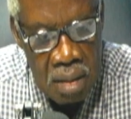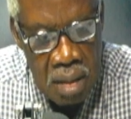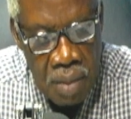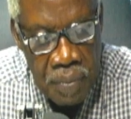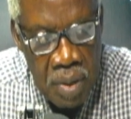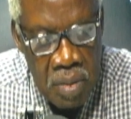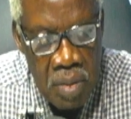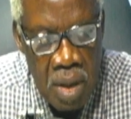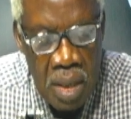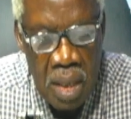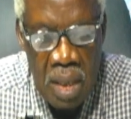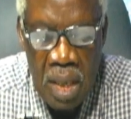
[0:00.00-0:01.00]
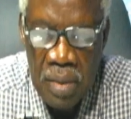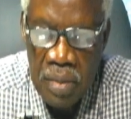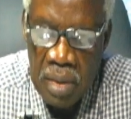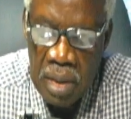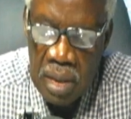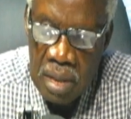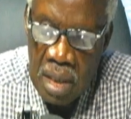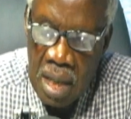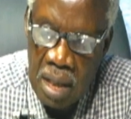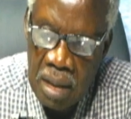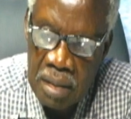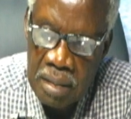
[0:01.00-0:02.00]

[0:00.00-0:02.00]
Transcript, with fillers: na fake radio de adro ni se